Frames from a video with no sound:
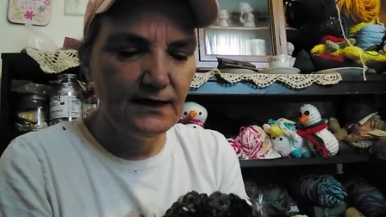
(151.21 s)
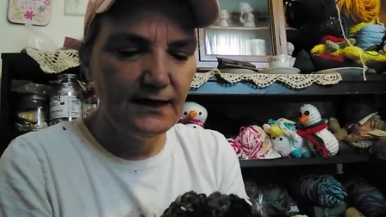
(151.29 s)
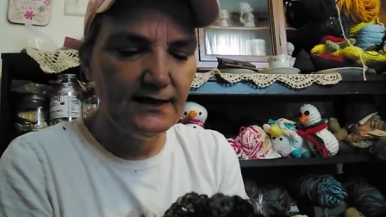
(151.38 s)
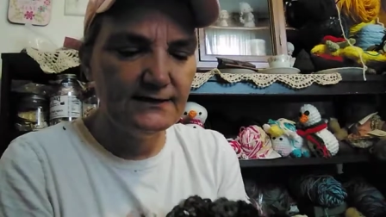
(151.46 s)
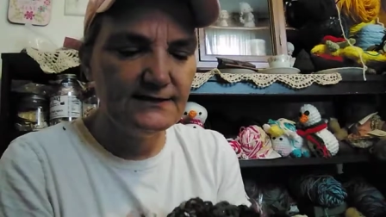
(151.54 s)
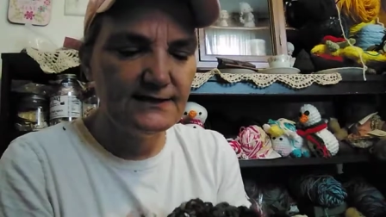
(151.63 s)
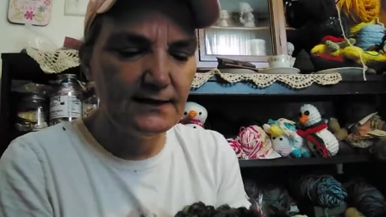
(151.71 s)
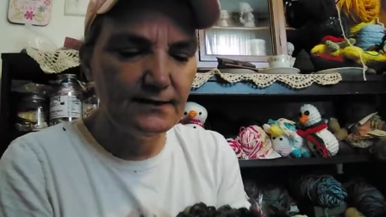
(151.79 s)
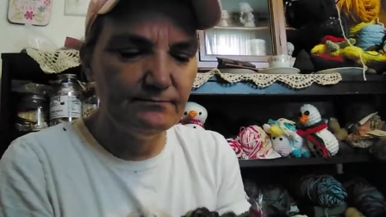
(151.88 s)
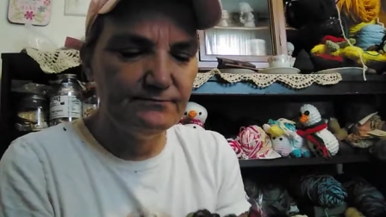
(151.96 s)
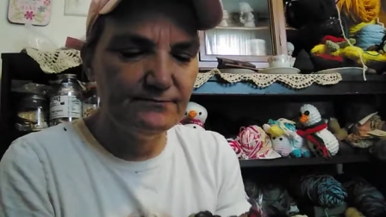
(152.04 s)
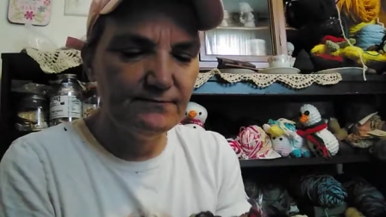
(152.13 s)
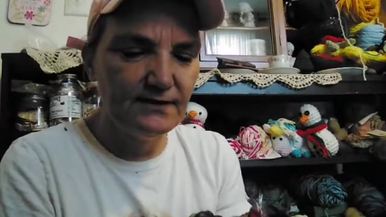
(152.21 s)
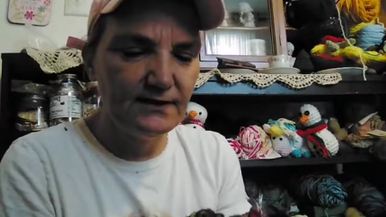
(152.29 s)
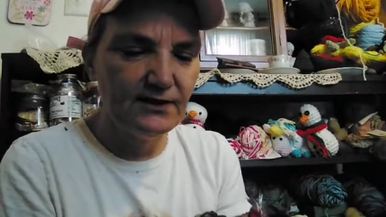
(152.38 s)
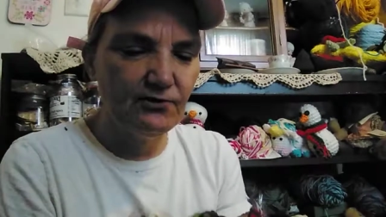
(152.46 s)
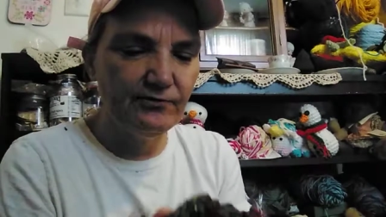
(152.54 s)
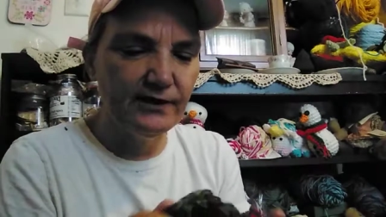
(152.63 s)
it's um,
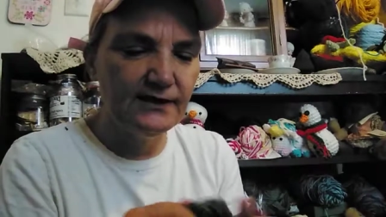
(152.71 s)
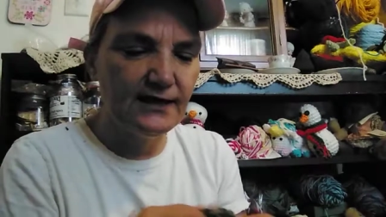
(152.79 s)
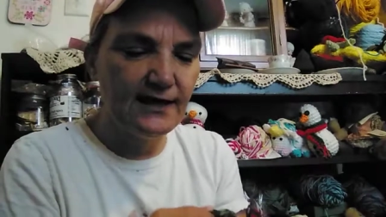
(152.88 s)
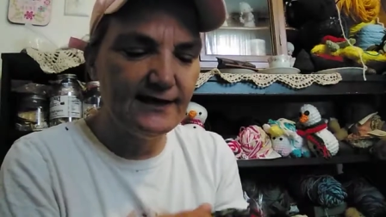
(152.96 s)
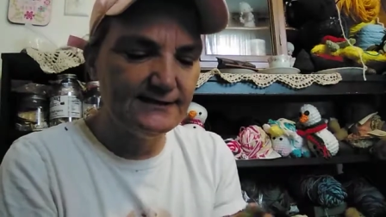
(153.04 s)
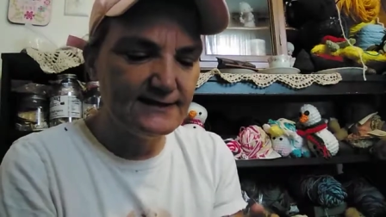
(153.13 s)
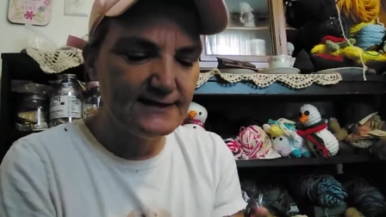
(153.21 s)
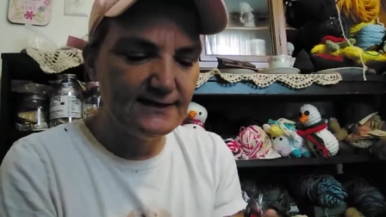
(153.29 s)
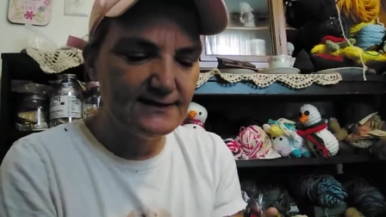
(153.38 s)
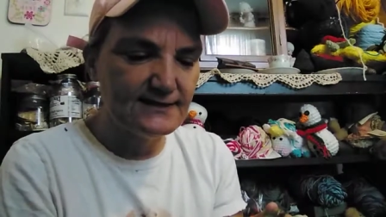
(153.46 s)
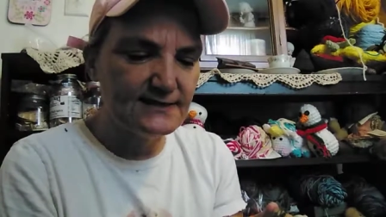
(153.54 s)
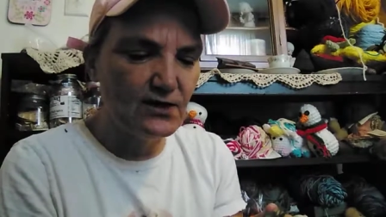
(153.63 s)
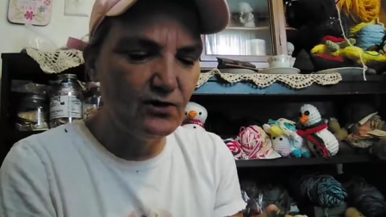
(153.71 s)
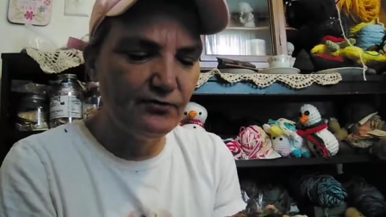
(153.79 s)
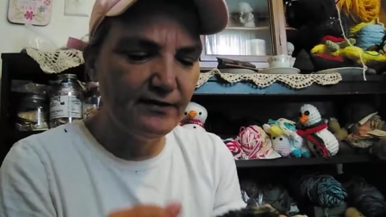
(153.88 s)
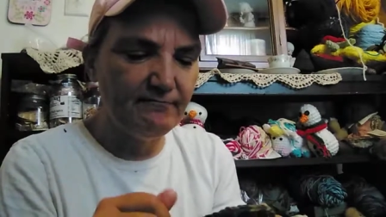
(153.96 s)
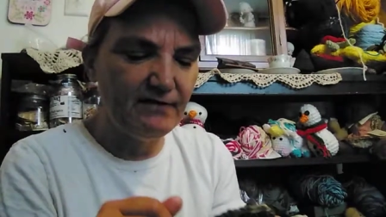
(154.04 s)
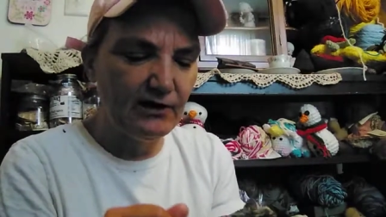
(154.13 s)
the green cuts it so
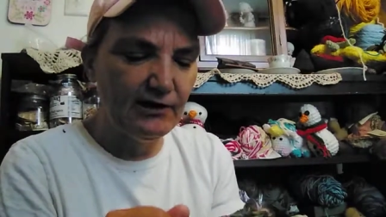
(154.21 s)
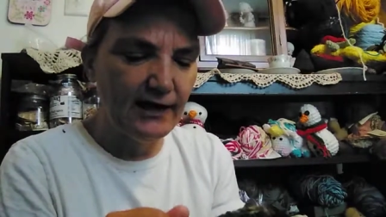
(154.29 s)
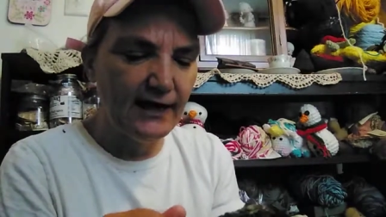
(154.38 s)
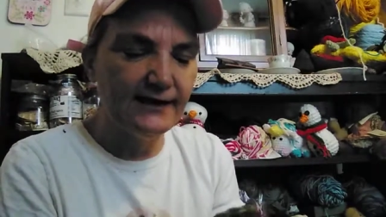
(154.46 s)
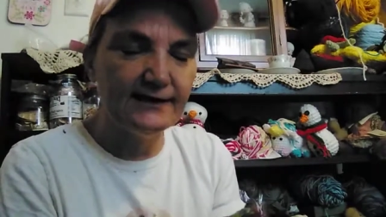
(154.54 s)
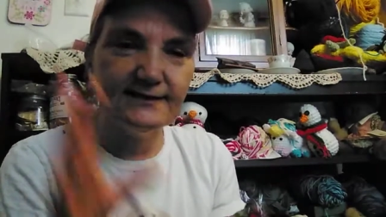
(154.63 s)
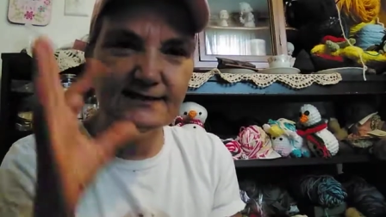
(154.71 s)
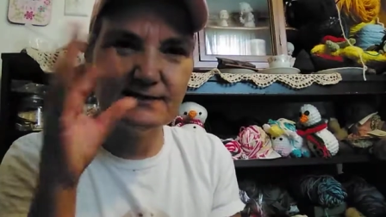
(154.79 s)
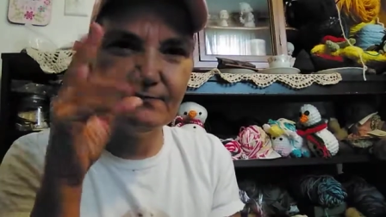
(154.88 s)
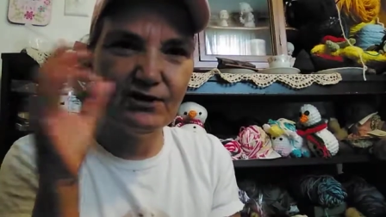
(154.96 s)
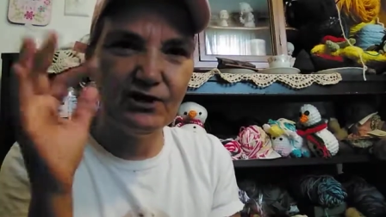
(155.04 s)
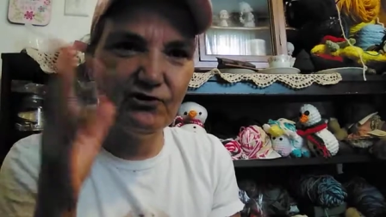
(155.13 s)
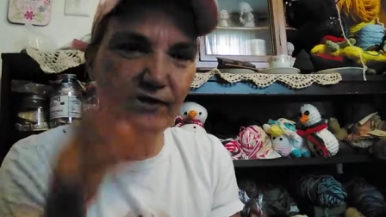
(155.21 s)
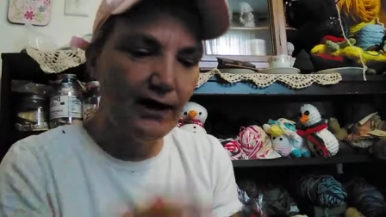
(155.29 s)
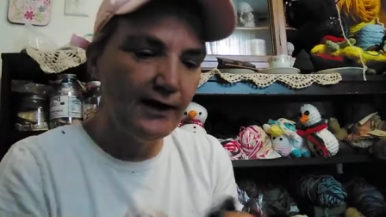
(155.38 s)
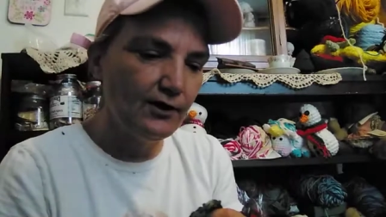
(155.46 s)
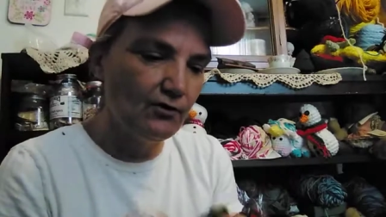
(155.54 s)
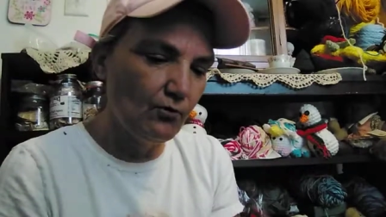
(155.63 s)
the variegated doesn't make your
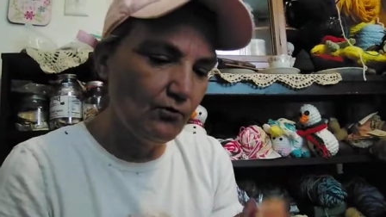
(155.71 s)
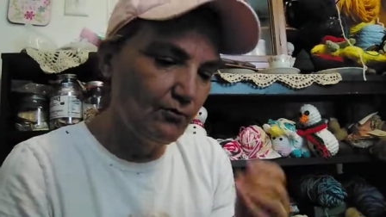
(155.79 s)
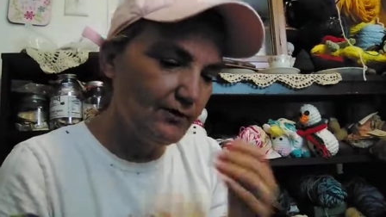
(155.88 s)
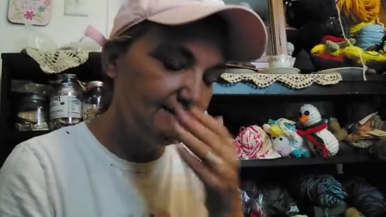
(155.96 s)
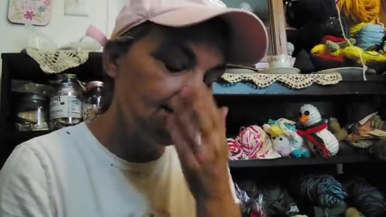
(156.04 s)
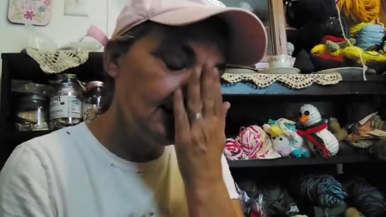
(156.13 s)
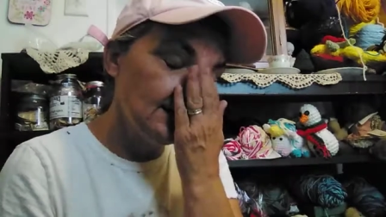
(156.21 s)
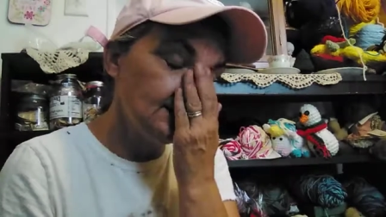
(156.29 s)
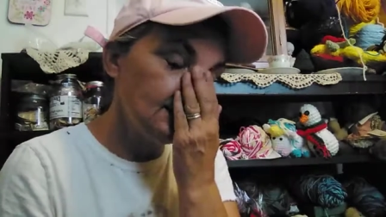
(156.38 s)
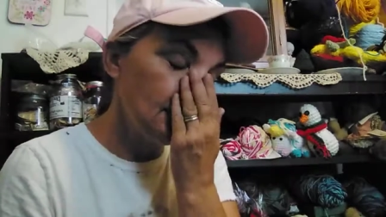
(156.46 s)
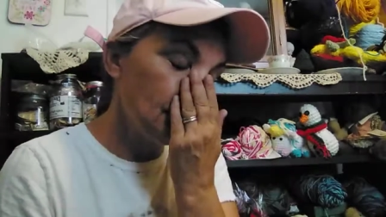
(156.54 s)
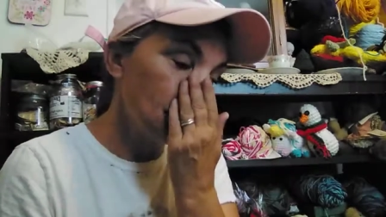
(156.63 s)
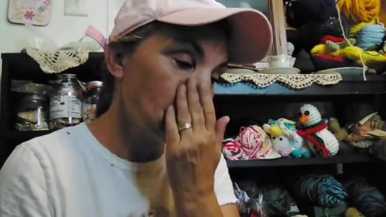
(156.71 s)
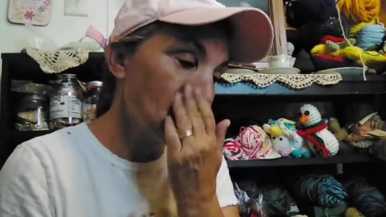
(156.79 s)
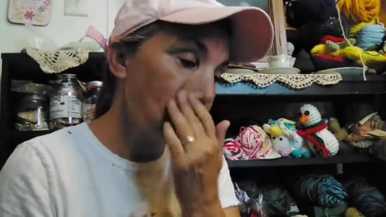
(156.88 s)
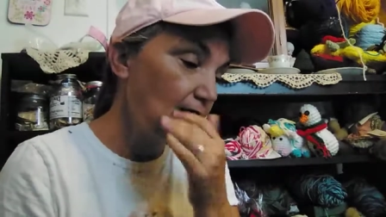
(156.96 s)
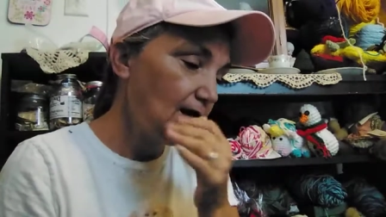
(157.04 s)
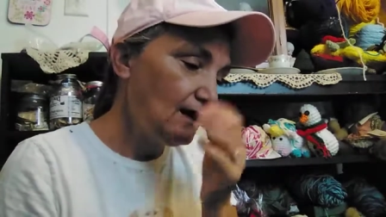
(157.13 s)
eye go crazy. So
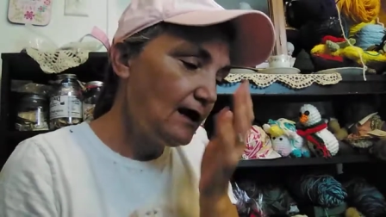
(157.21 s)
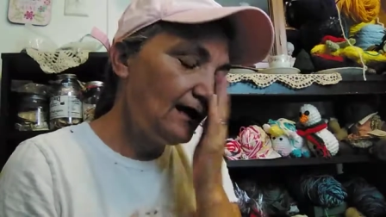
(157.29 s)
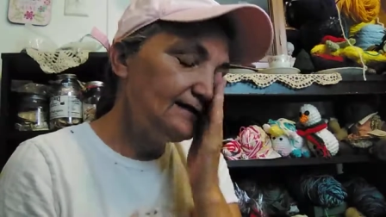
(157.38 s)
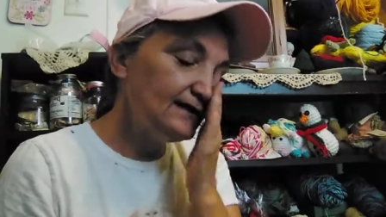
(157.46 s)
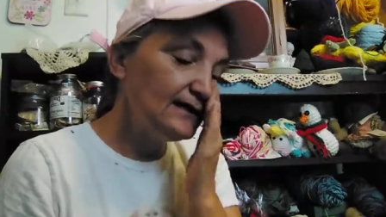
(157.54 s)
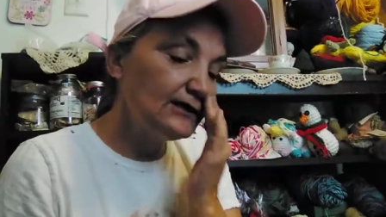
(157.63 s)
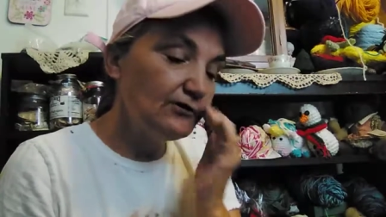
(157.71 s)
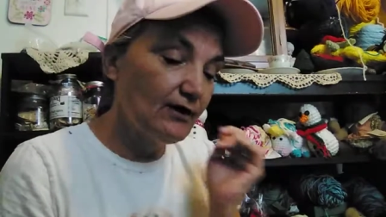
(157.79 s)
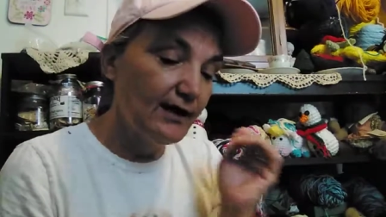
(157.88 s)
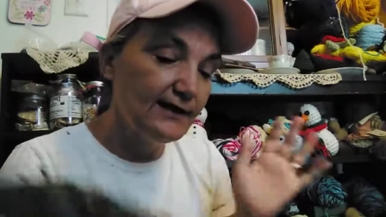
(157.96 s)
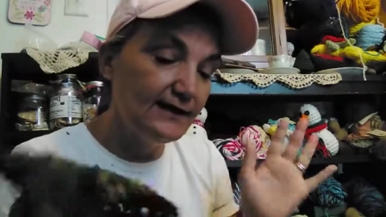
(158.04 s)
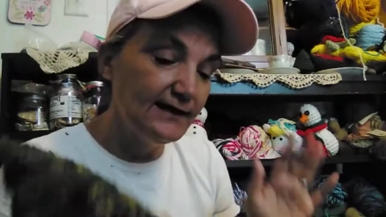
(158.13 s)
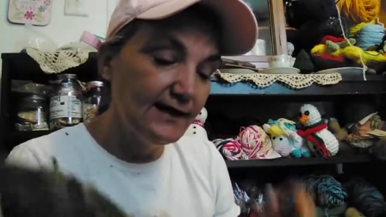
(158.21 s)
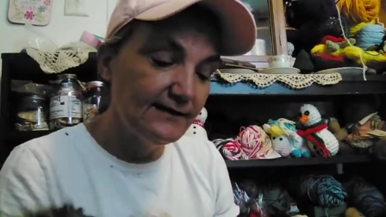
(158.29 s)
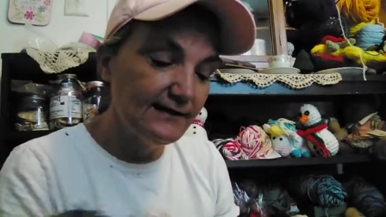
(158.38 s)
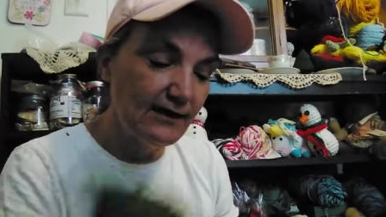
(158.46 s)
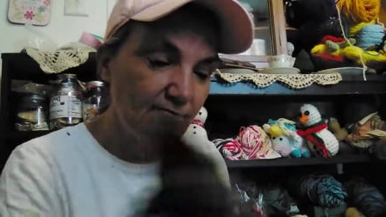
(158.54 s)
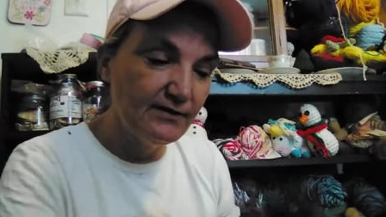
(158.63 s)
I think you kind of
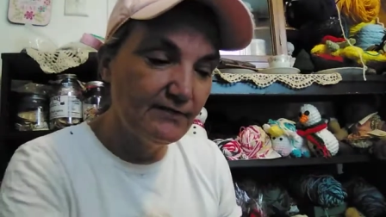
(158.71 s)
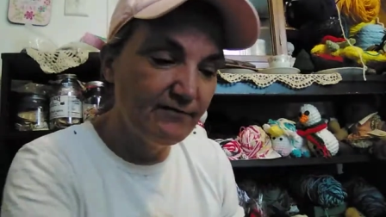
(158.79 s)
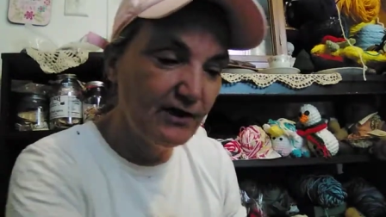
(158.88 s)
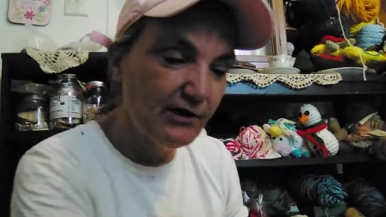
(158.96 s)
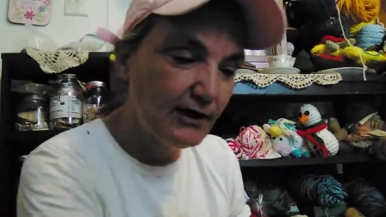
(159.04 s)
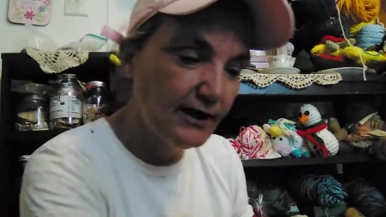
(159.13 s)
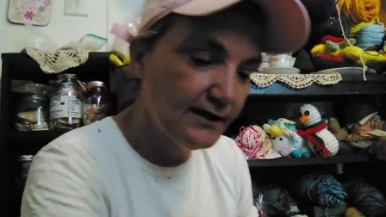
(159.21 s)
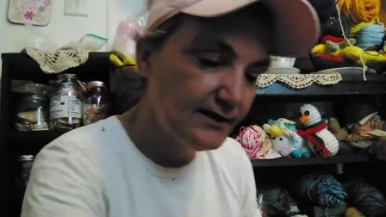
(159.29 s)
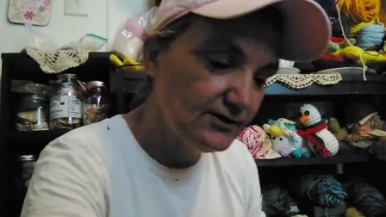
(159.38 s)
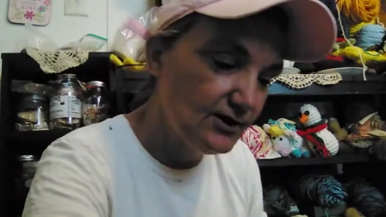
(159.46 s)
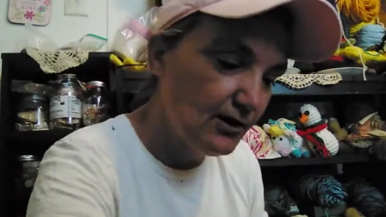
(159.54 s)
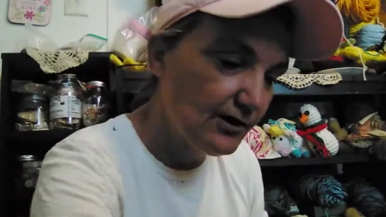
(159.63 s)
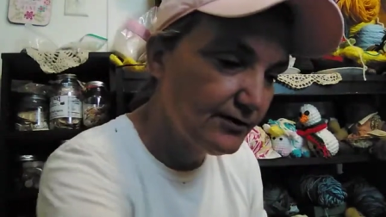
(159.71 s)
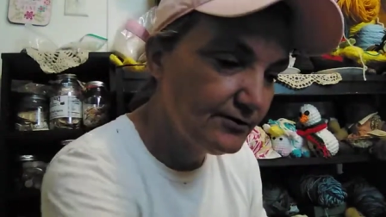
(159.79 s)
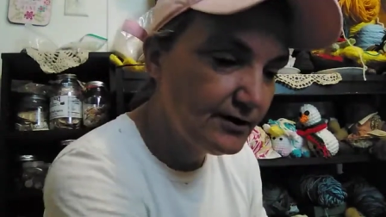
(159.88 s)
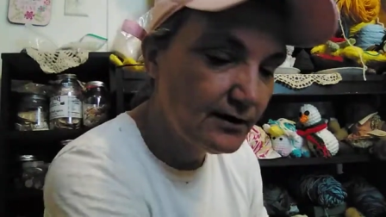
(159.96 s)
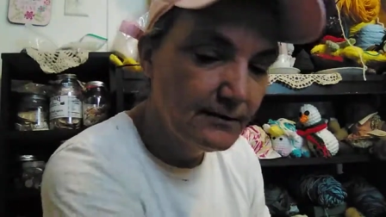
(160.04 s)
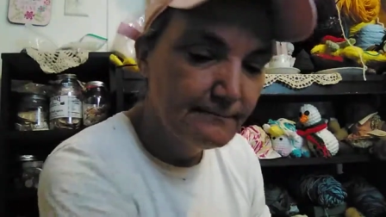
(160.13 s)
need that with a variegated yarn.